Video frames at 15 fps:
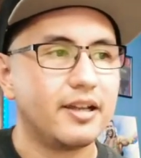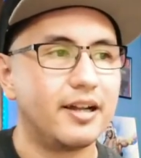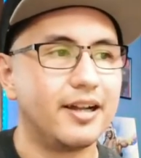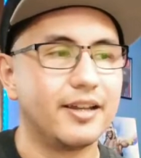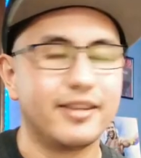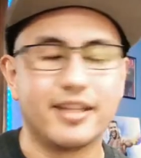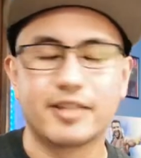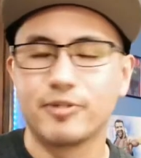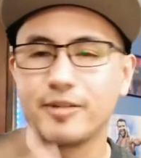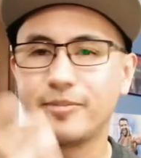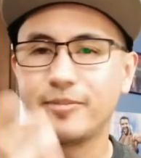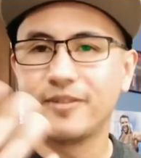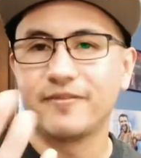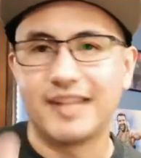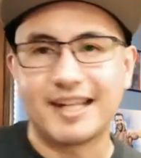this would have
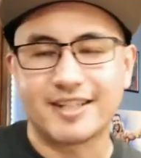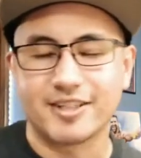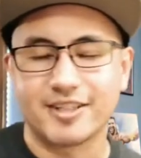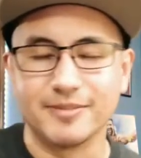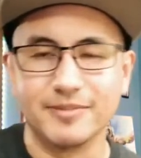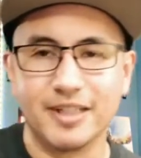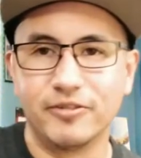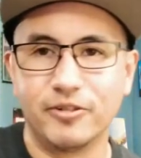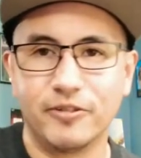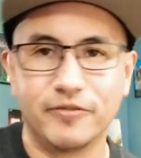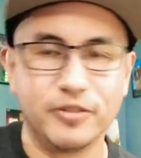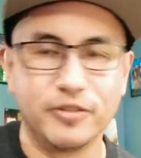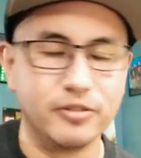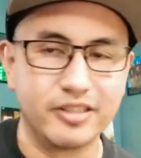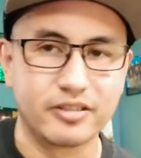been flagship level
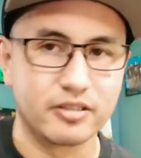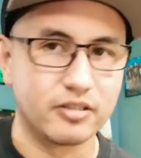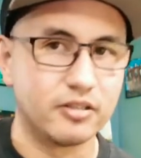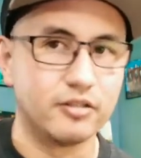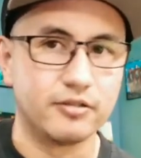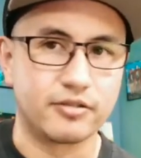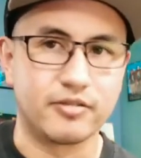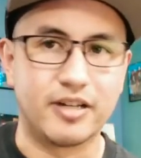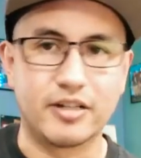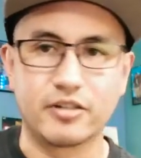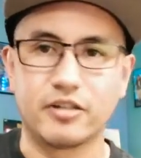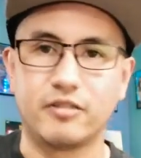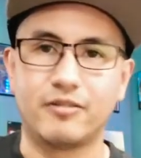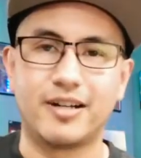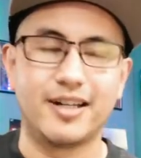a few years ago. So I
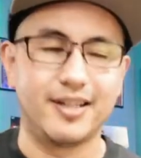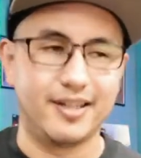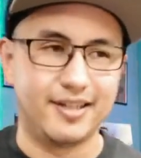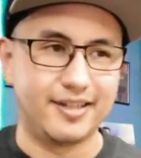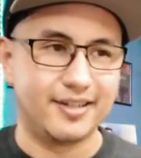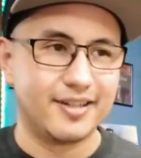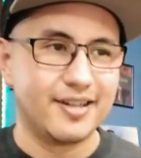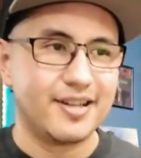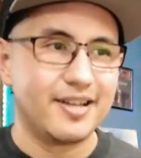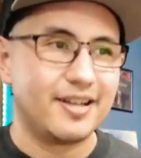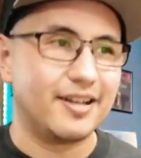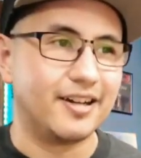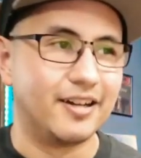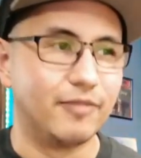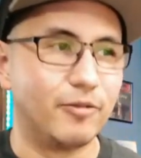don't know why
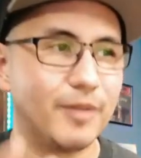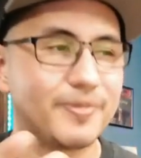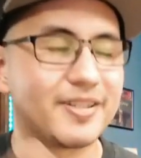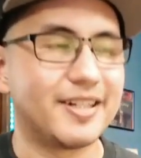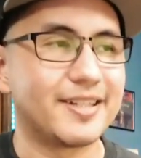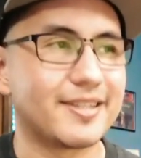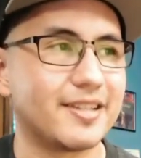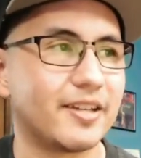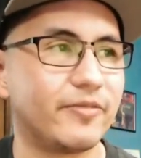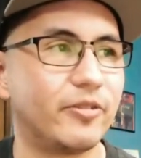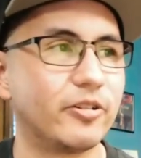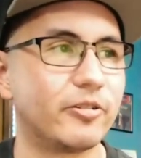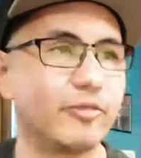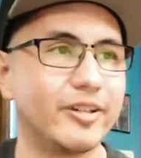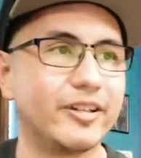websites like
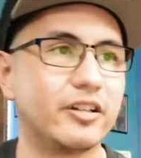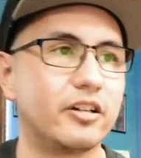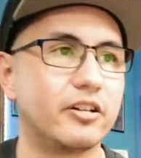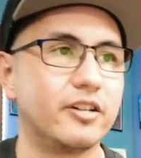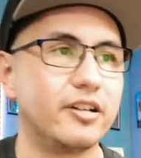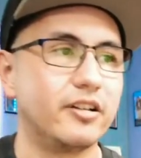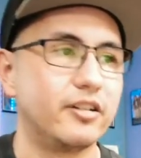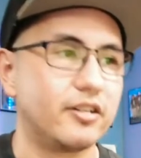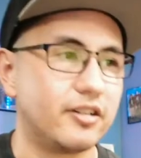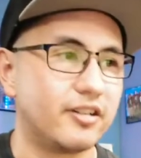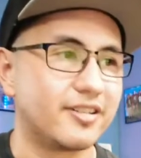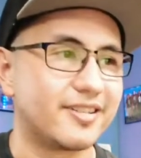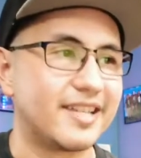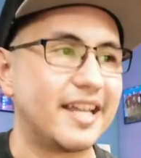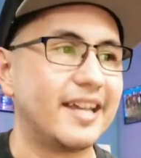Phone Arena
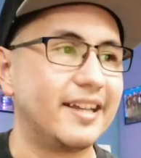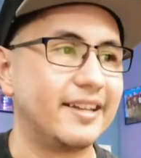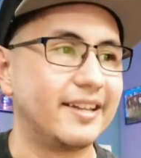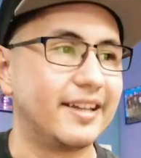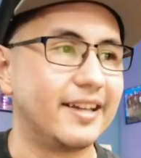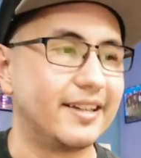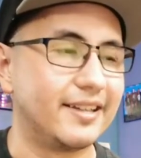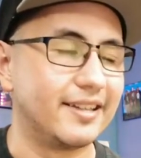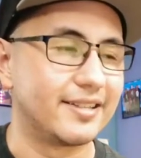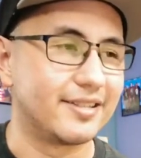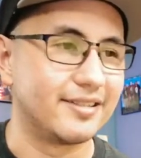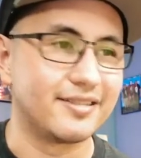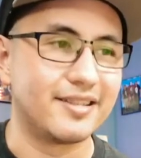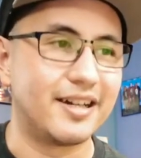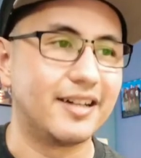are saying that
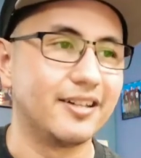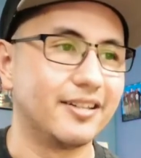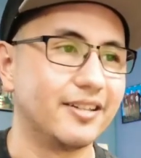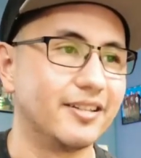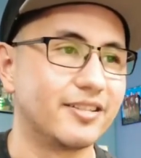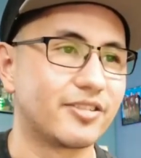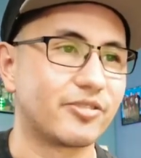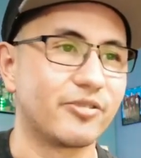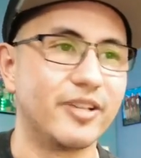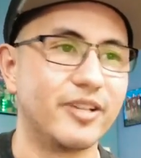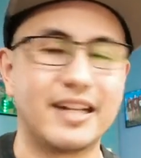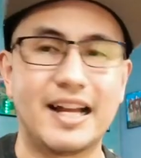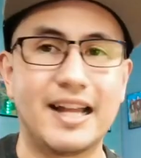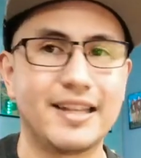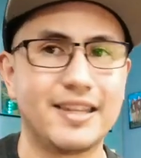this is not a good
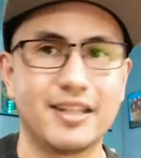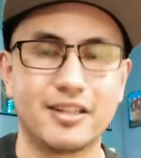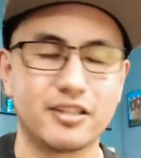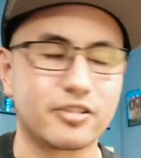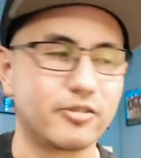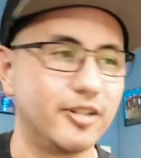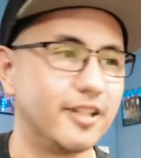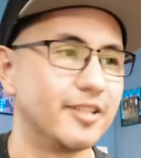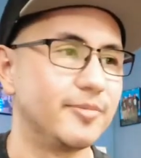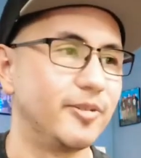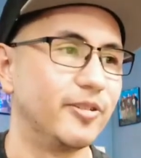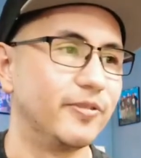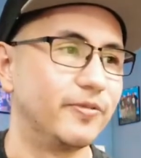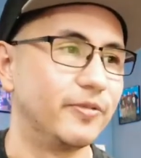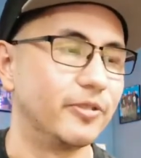screen. I think the screen is
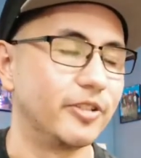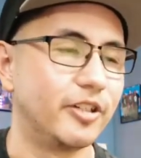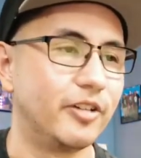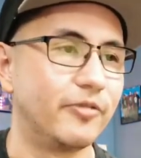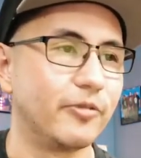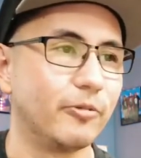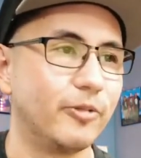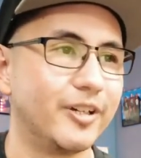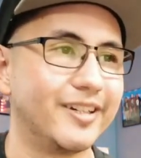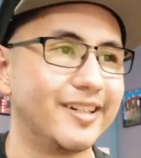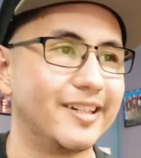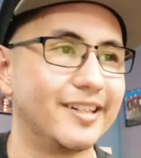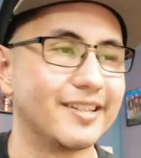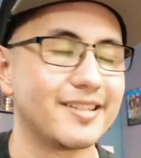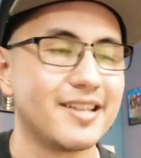beautiful, for what
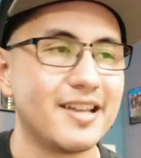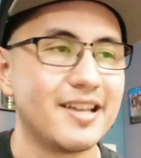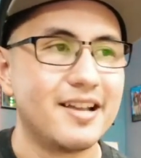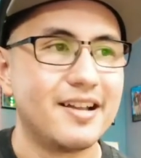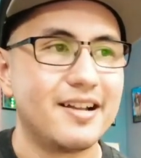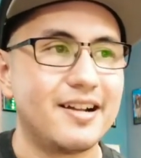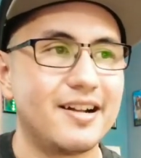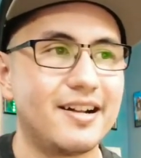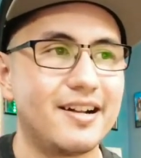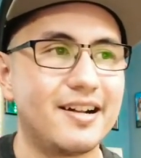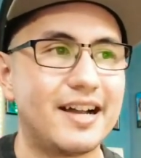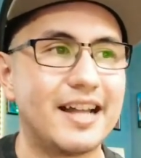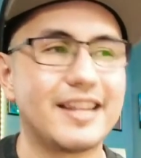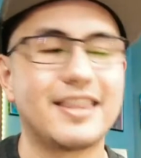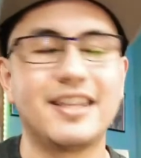it is.
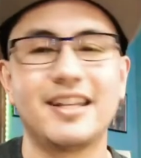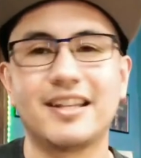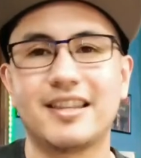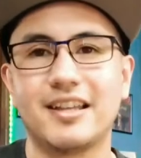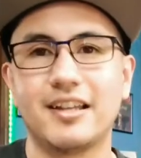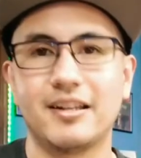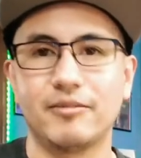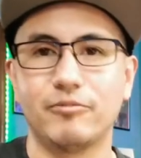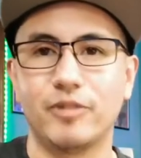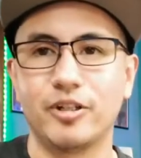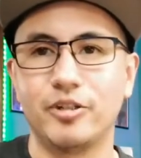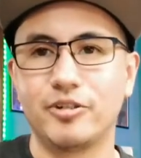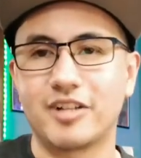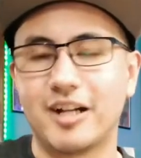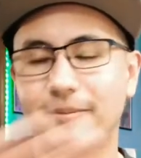I think that
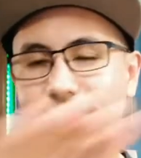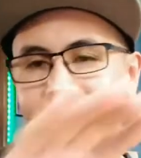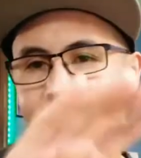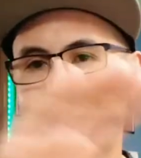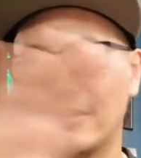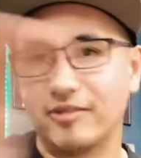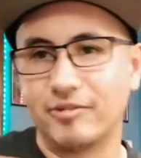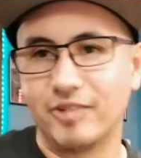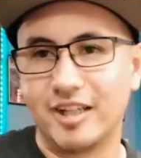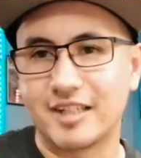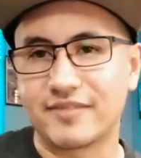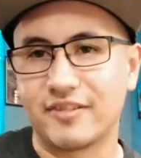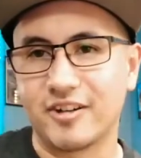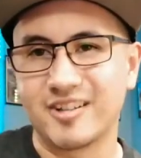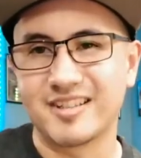when you top it out
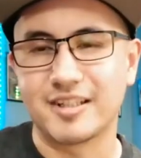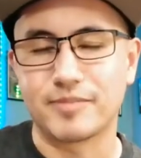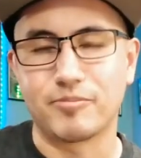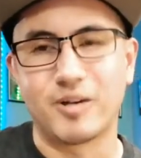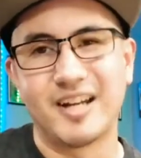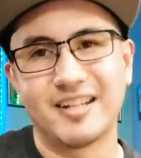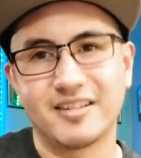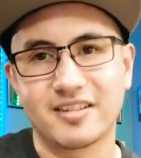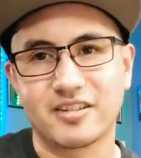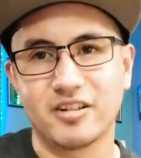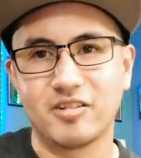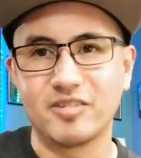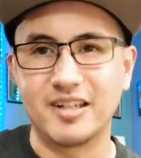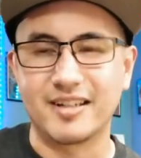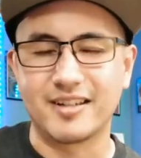as far as its brightness
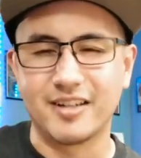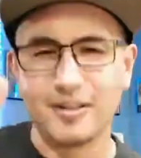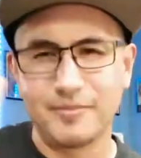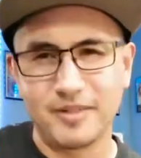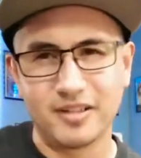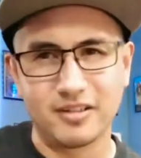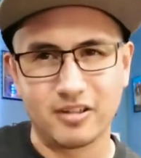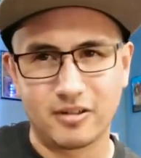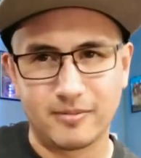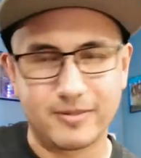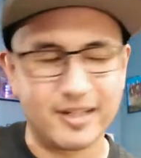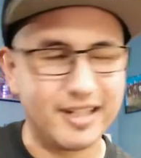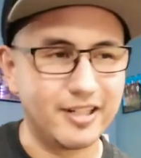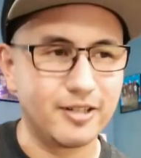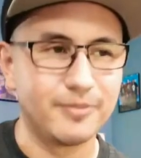go, it could be a little
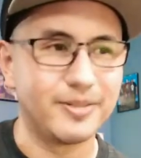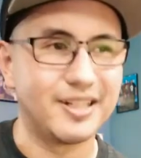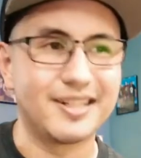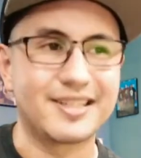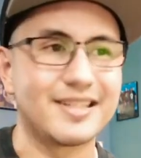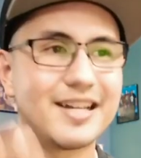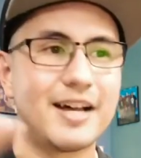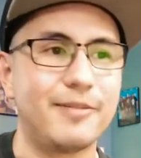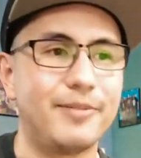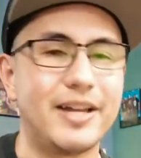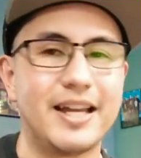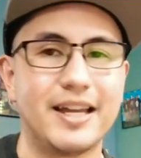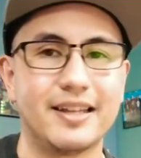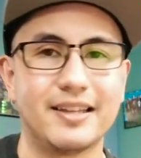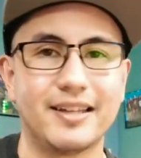brighter, but it's not
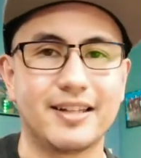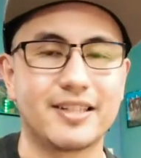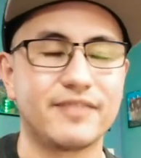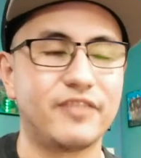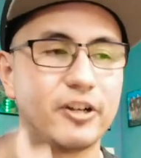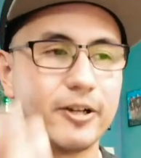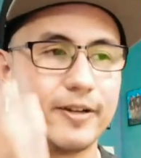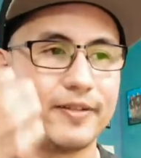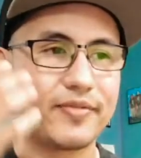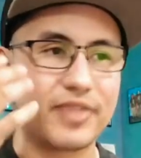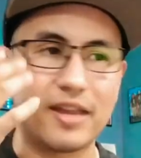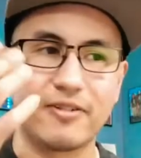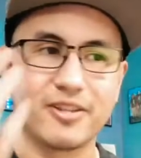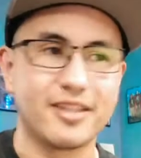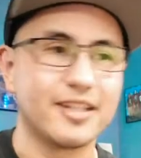bad. Like
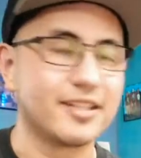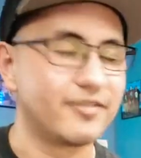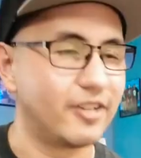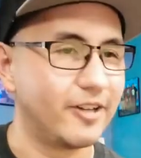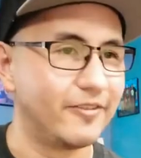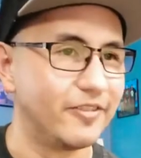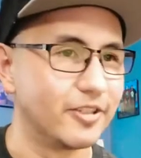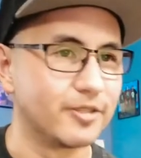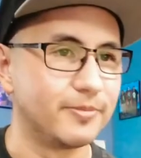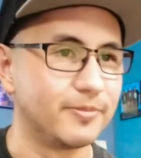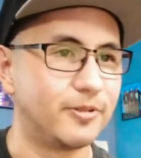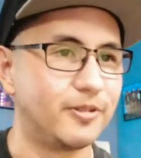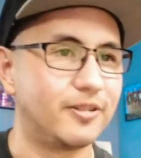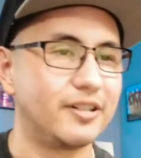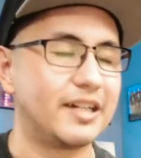everything is very
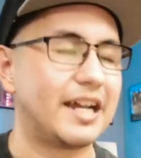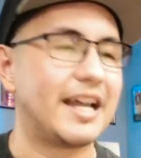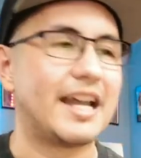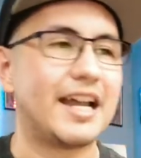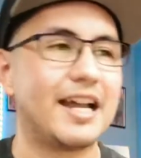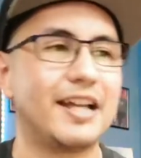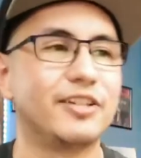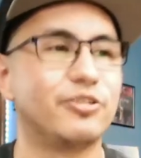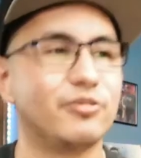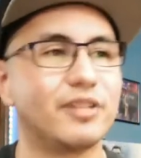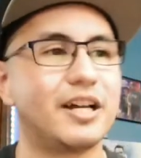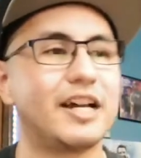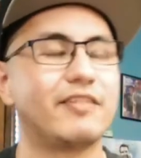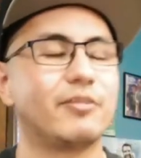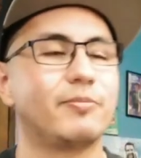visible. I do
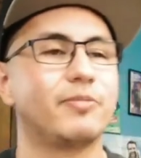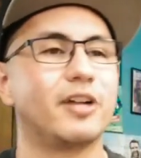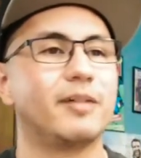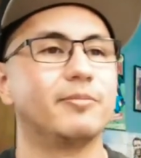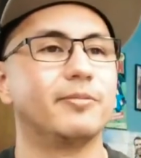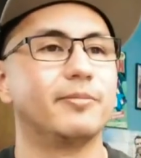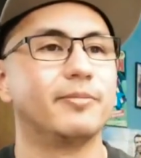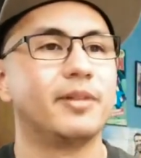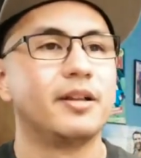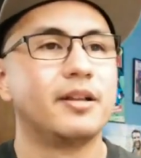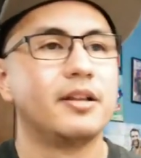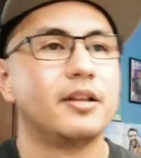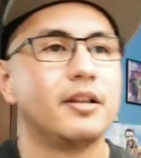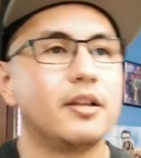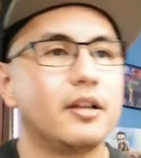not have a problem
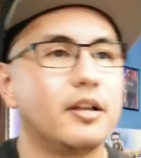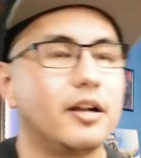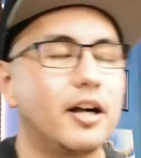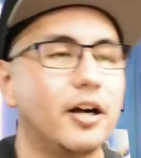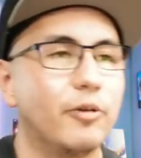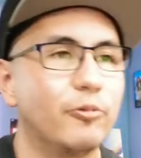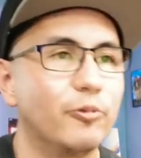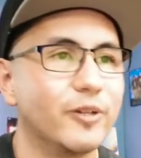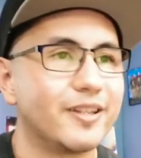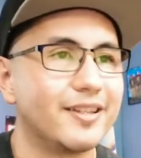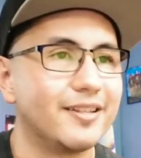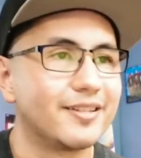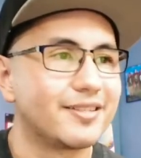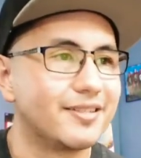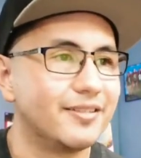with
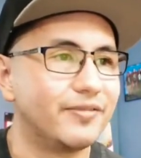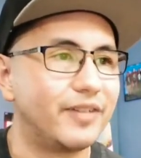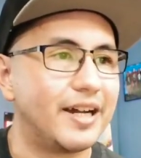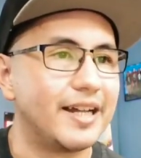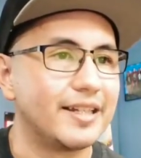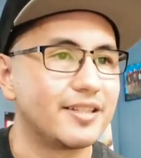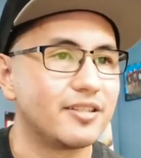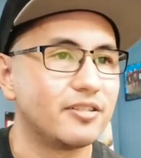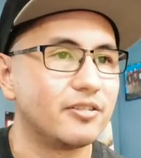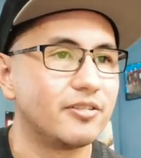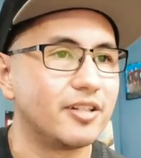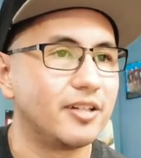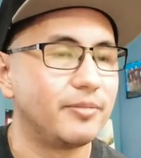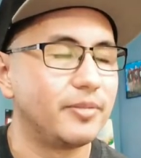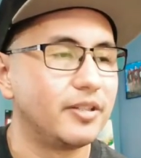this device. You know
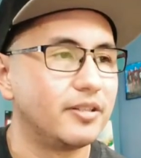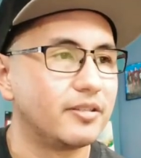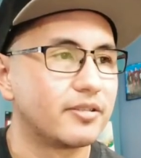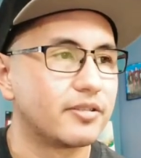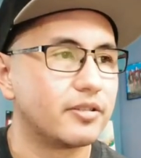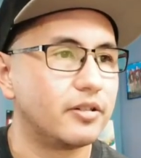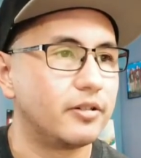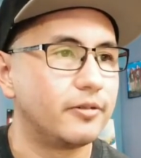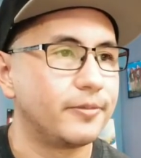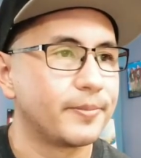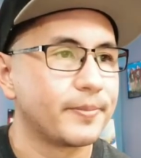what I mean? So,